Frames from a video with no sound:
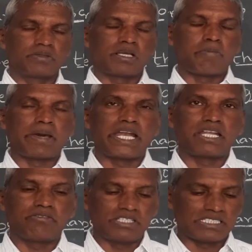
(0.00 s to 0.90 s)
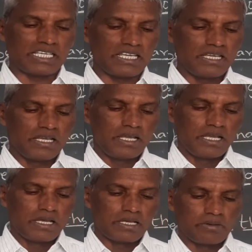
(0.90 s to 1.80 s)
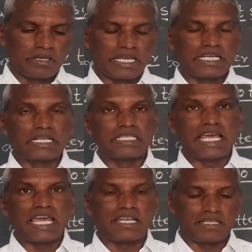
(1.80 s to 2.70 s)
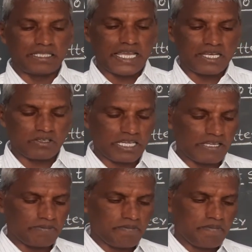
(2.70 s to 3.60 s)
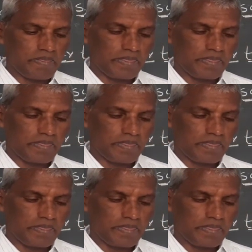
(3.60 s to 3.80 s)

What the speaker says: comparative, we see greater than, then. Okay.